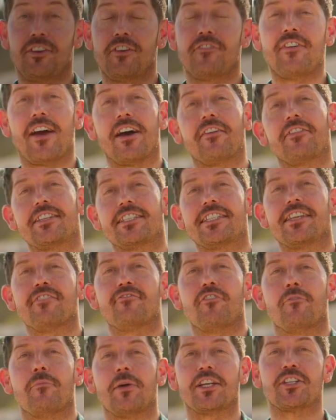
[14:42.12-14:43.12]
you found this
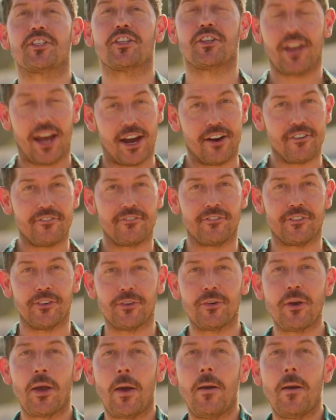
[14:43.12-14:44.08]
information helpful,